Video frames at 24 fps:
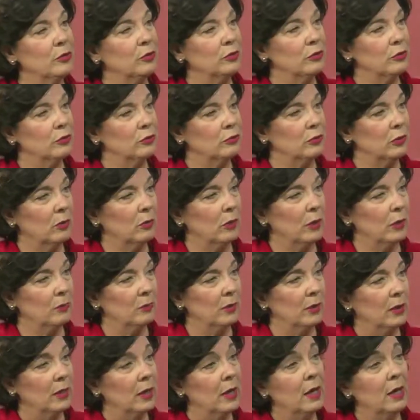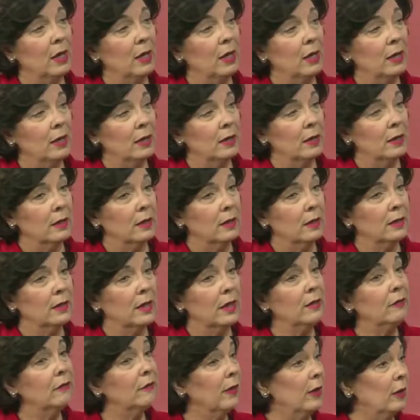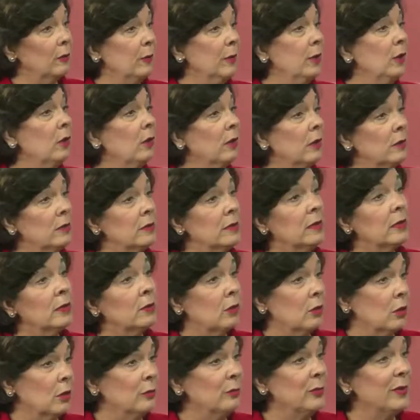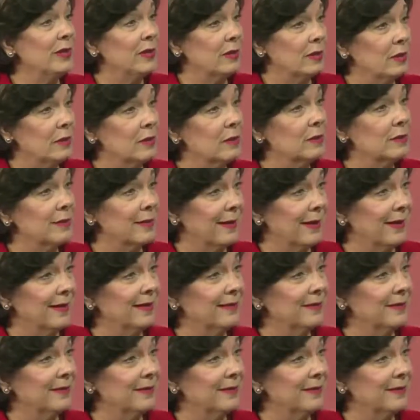to show up. They found me on LinkedIn and called me the next day.